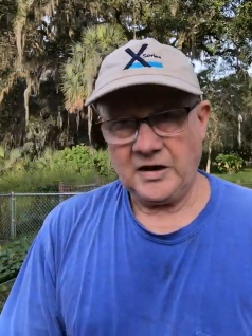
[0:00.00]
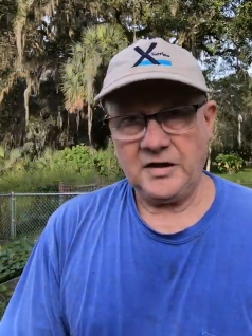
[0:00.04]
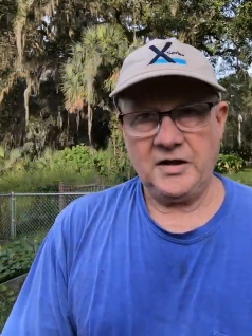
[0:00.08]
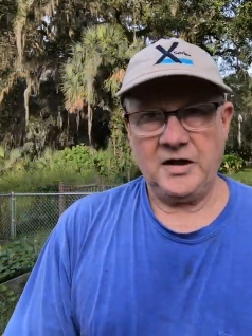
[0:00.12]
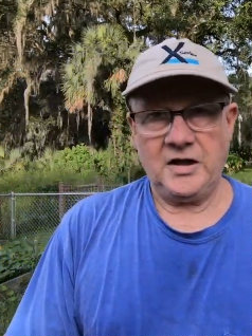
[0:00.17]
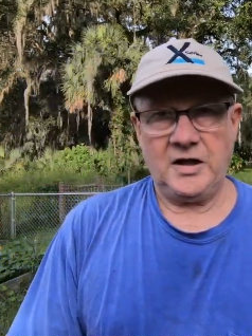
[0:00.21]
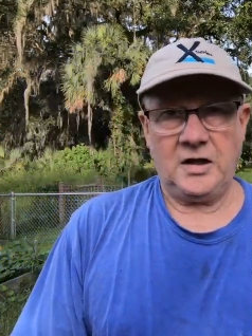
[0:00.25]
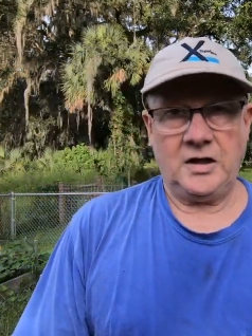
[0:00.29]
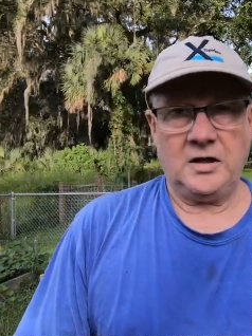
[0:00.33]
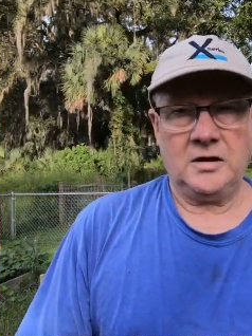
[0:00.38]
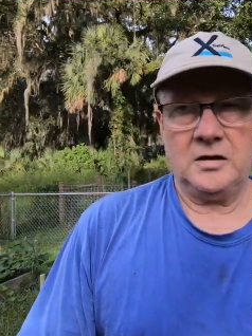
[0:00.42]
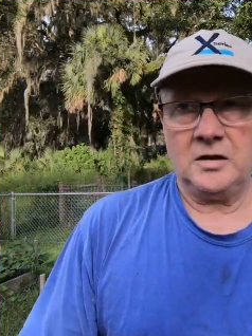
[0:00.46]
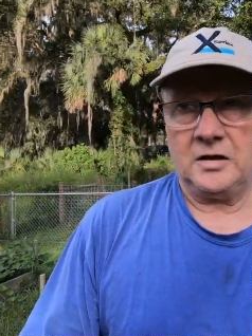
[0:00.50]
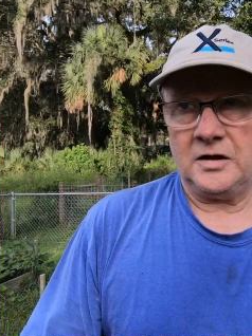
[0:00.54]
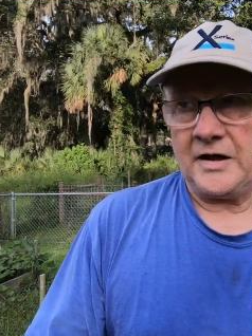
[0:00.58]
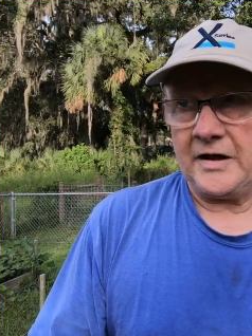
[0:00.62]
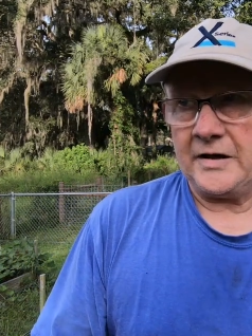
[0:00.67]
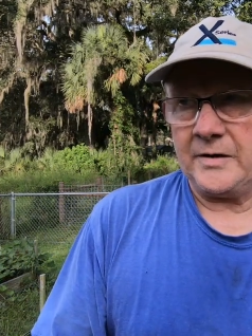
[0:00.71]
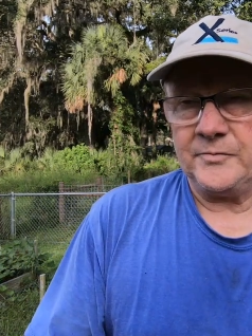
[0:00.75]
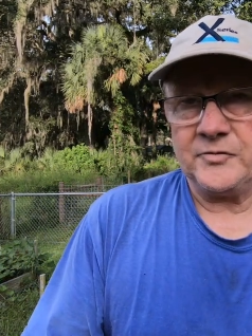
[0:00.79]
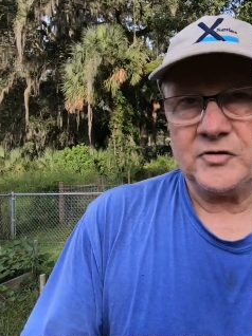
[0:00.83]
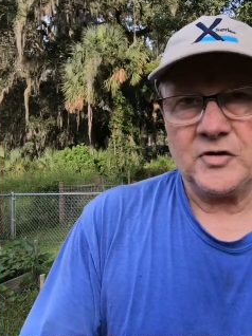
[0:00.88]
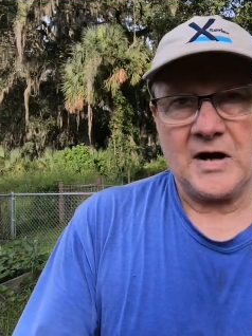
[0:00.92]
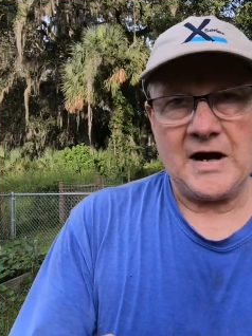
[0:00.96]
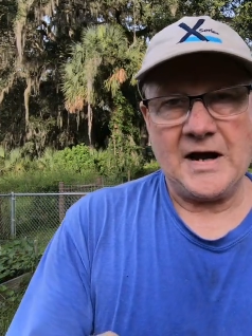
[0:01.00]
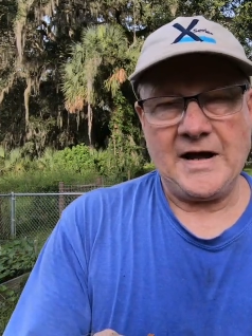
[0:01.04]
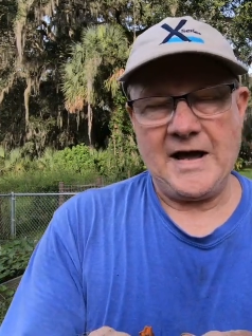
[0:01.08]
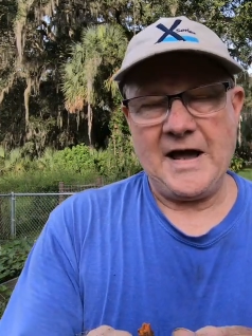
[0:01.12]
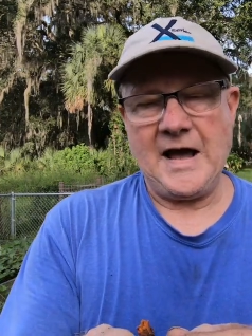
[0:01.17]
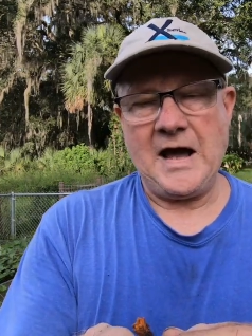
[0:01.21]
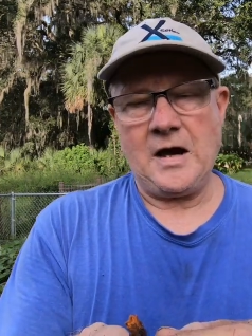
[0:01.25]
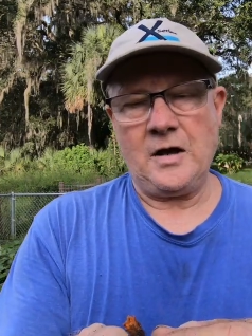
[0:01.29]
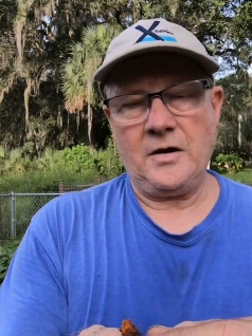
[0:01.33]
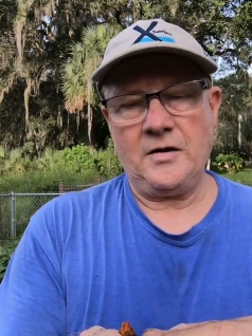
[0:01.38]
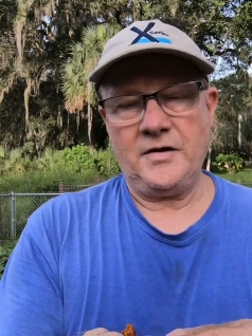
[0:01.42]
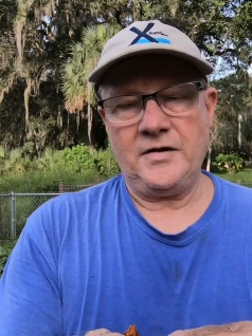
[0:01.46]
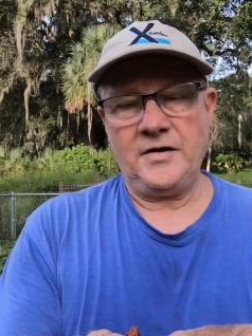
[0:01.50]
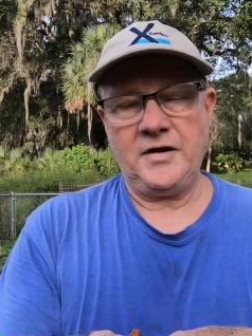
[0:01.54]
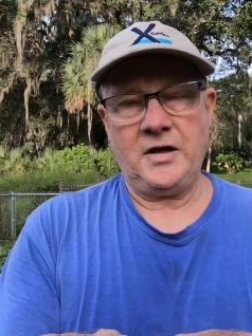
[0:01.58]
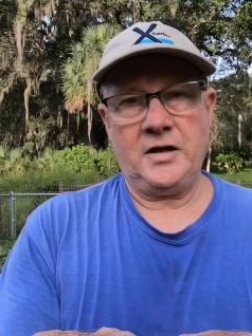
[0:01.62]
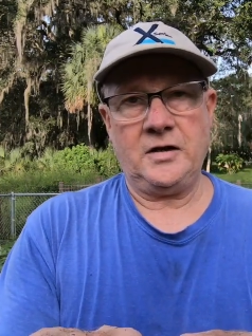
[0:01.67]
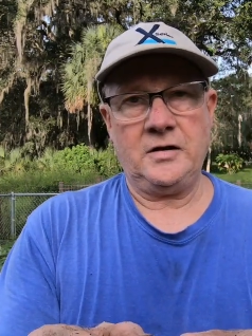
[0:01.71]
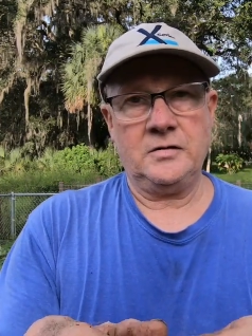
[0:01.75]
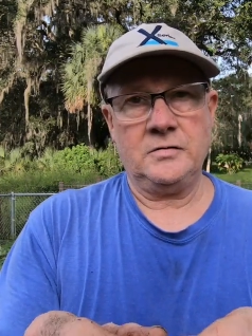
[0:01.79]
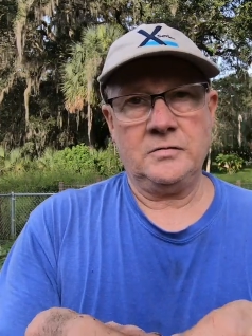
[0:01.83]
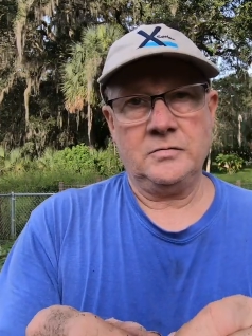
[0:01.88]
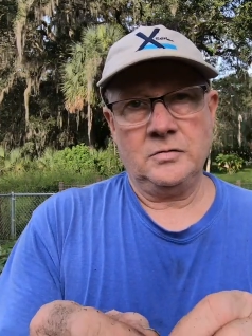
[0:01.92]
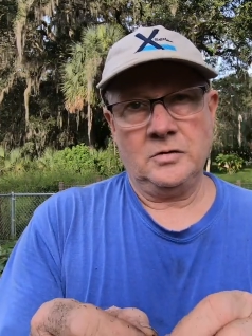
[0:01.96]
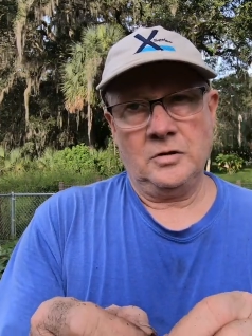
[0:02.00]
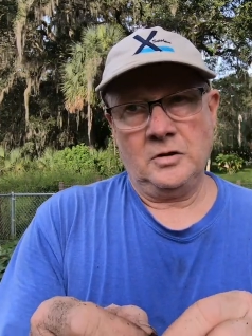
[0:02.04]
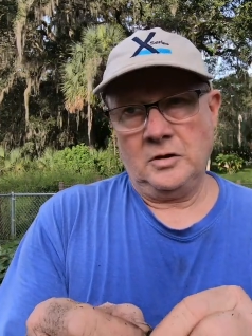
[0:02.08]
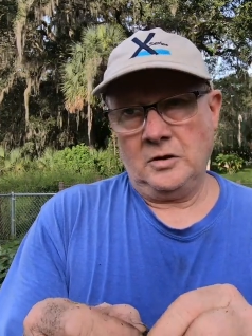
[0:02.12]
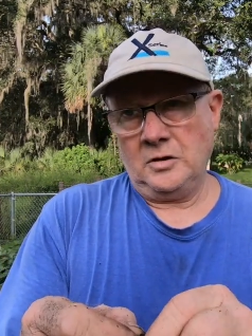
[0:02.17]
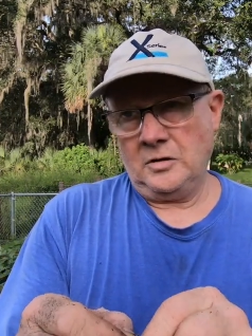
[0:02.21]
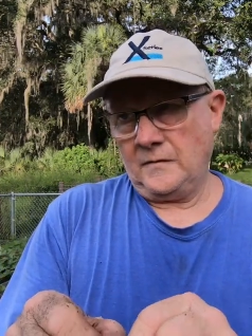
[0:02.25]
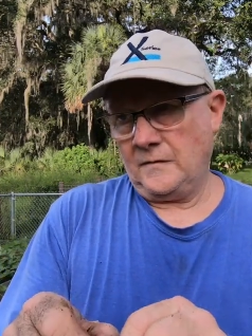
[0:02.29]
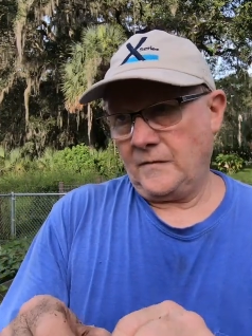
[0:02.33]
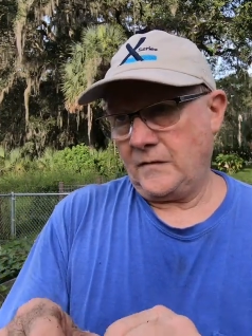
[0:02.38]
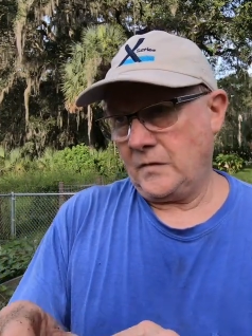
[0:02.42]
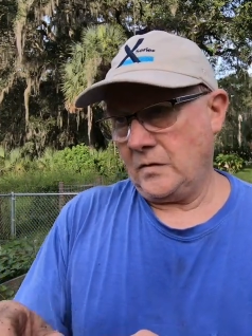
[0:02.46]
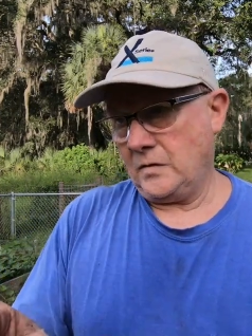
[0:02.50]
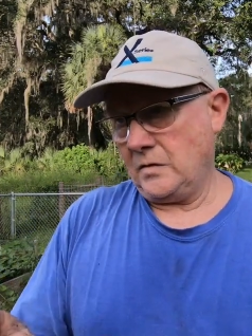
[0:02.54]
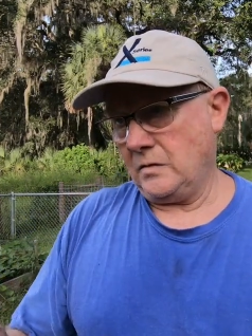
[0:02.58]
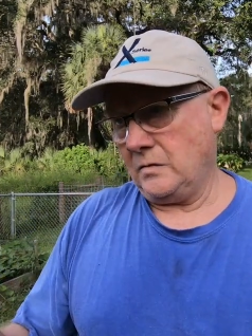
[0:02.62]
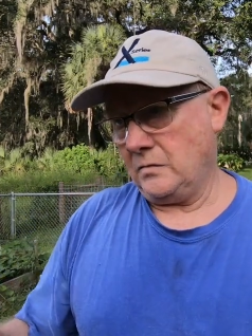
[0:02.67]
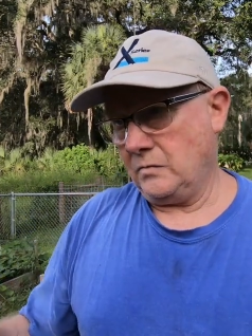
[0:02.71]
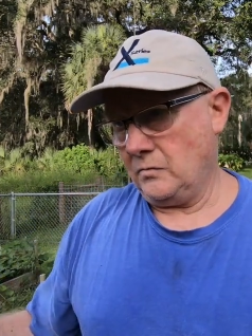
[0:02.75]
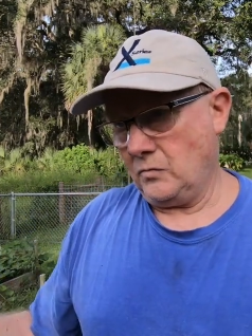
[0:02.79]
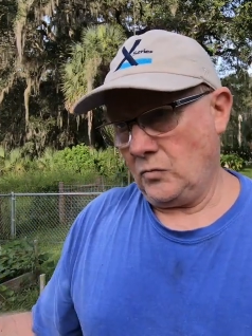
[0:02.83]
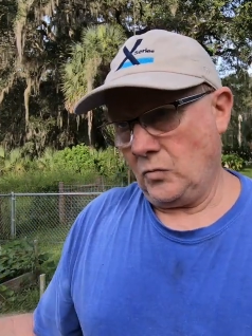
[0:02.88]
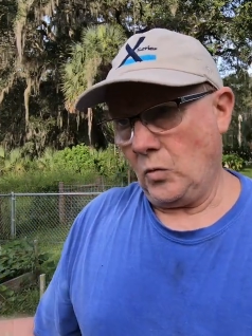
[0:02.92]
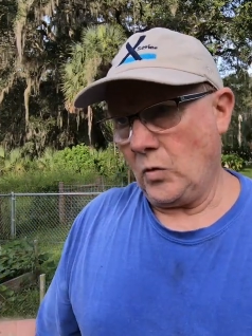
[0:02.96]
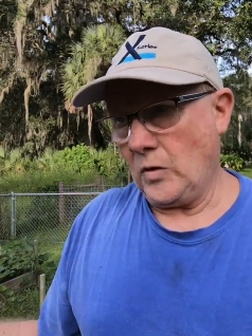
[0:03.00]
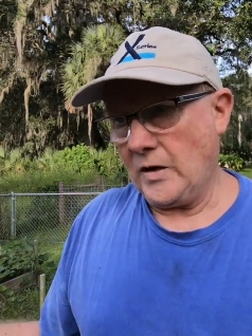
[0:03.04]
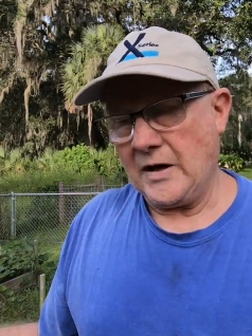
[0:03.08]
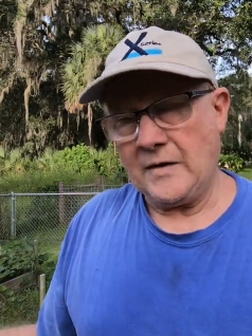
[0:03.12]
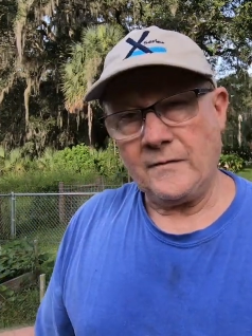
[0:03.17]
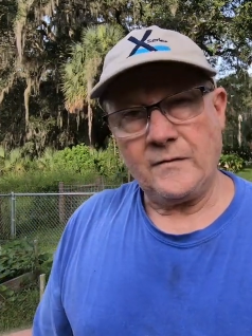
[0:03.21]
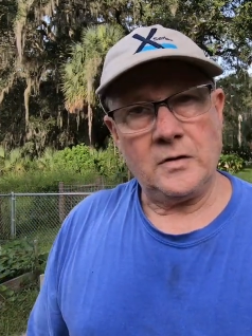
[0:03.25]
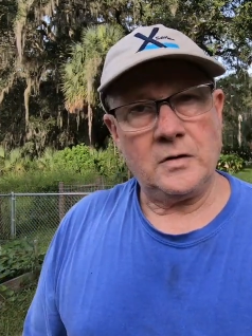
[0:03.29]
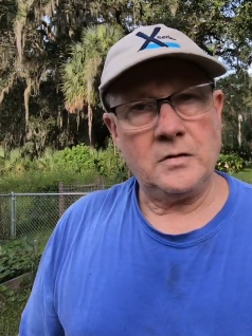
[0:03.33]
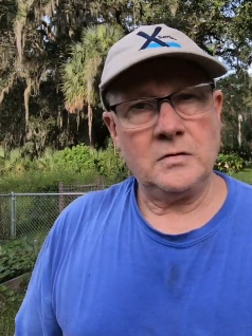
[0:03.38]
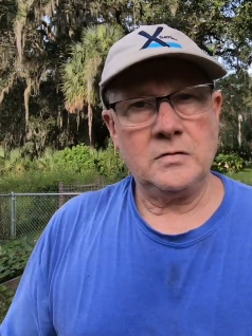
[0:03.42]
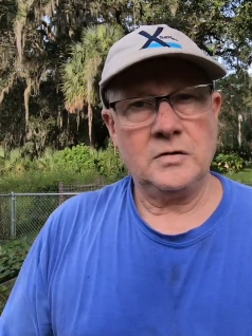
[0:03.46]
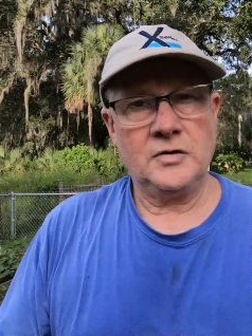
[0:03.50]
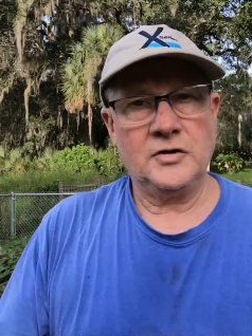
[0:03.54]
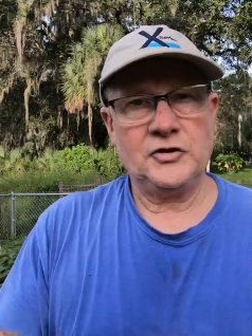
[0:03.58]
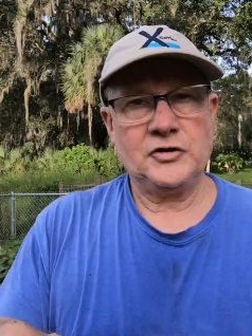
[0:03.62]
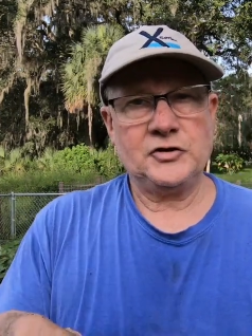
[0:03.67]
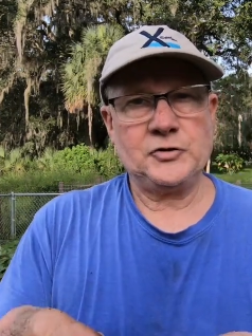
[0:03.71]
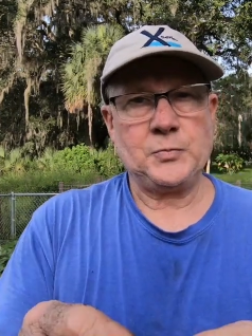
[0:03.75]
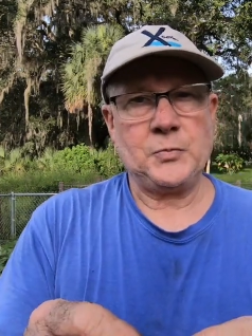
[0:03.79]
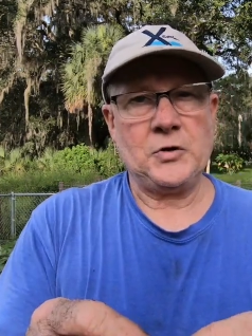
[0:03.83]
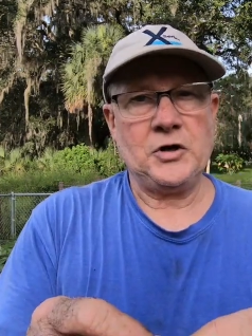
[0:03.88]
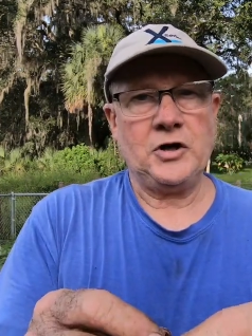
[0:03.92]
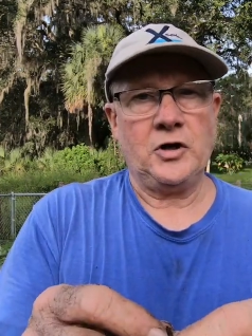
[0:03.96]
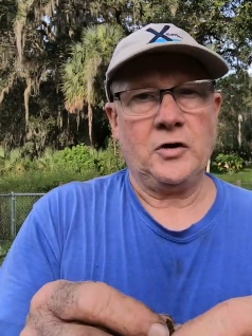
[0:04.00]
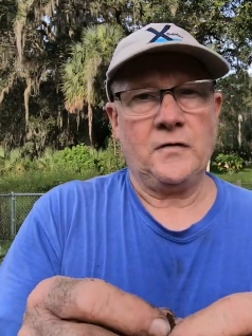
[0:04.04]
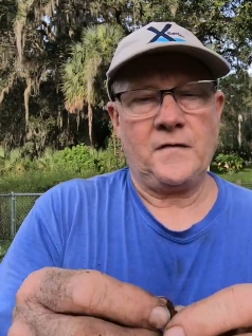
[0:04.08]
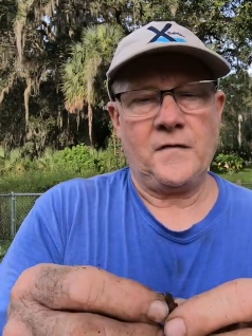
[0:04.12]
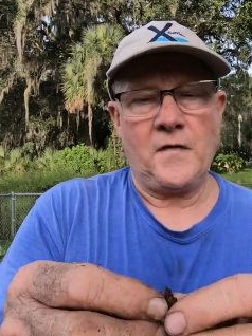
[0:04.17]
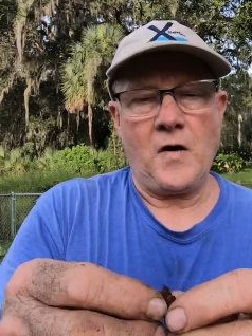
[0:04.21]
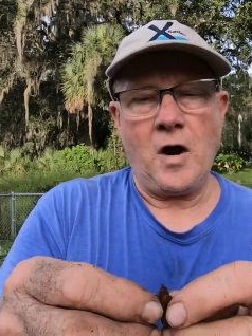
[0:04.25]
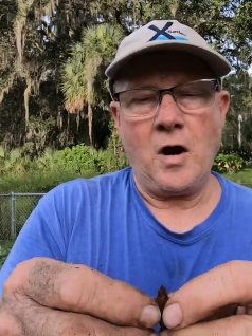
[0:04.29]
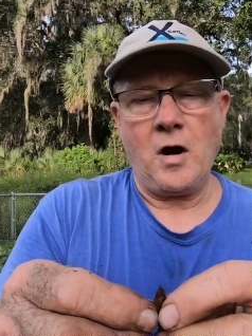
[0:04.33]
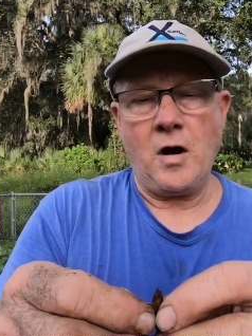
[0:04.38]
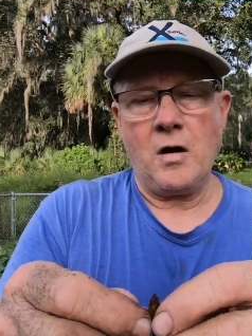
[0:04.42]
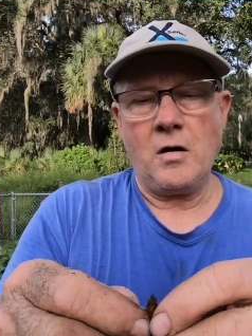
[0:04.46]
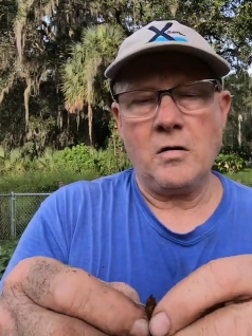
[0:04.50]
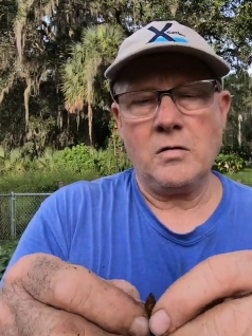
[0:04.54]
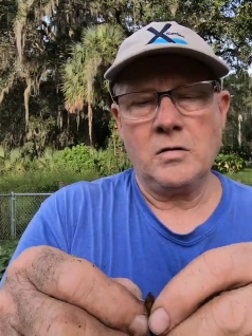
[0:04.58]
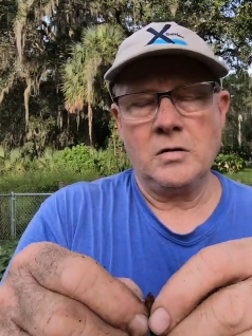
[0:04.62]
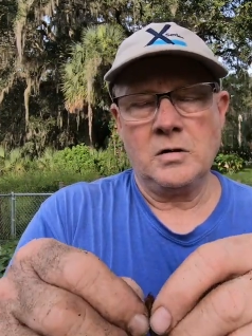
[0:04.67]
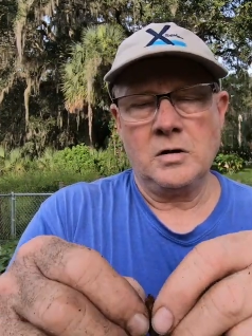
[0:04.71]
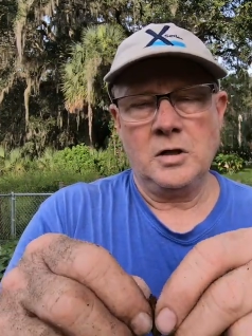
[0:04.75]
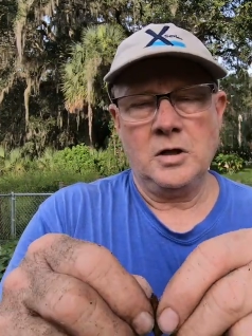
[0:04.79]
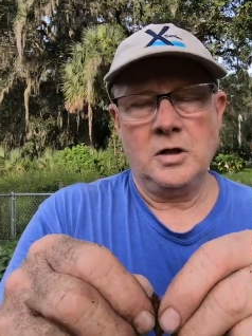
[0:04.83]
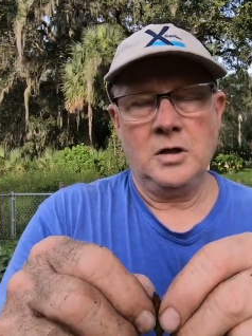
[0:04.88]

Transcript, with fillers: and then let them dry out. And then for whatever, spring or fall,